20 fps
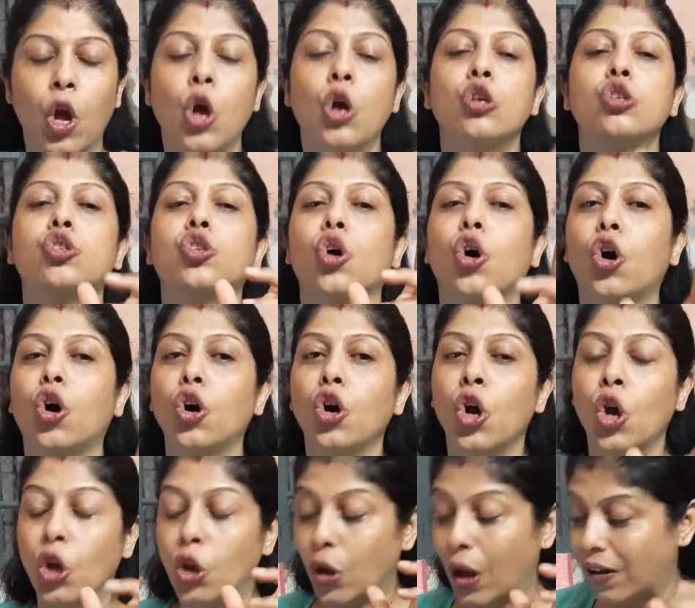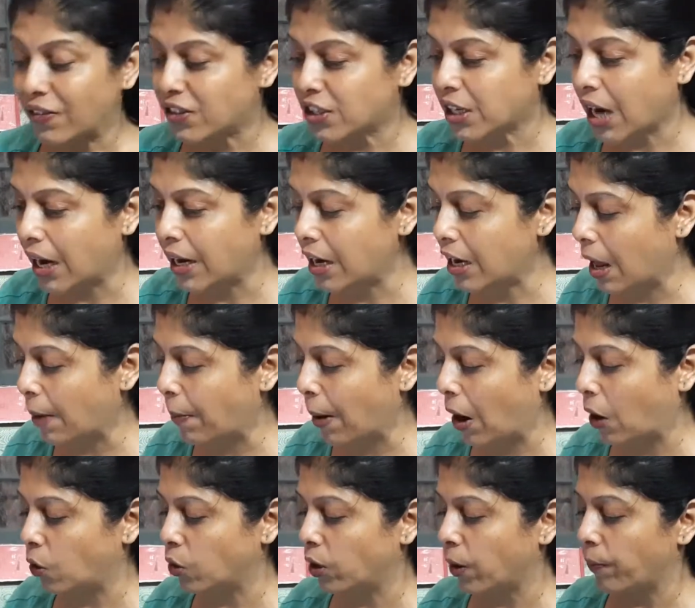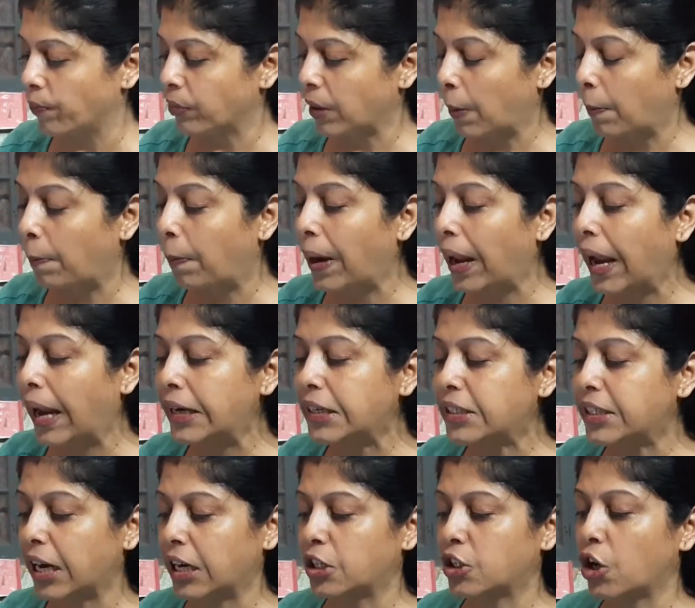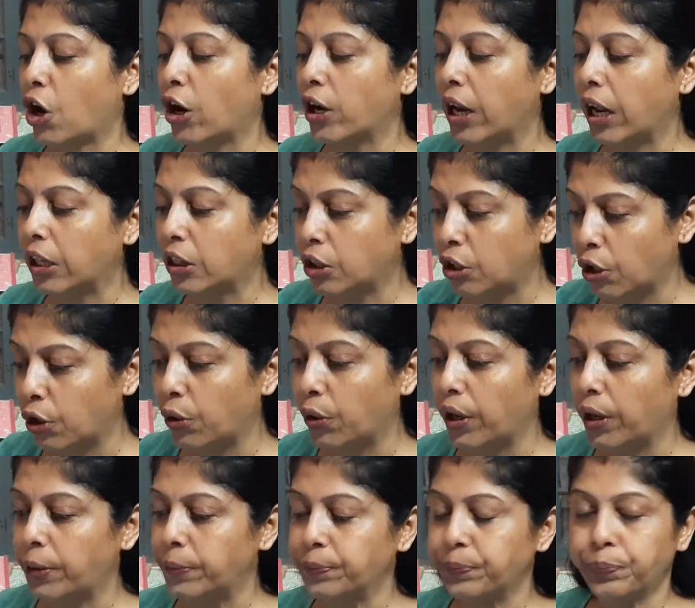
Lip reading: So you have studied about plate tectonic theory.